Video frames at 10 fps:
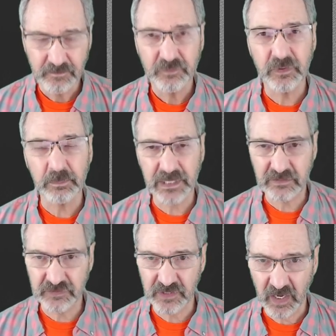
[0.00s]
To
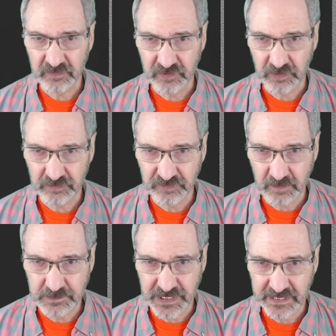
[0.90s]
place it onto your
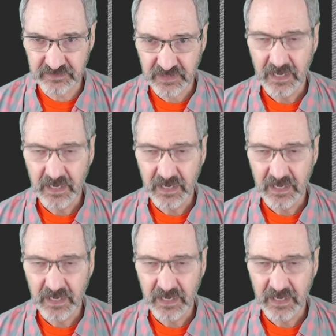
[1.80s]
subject,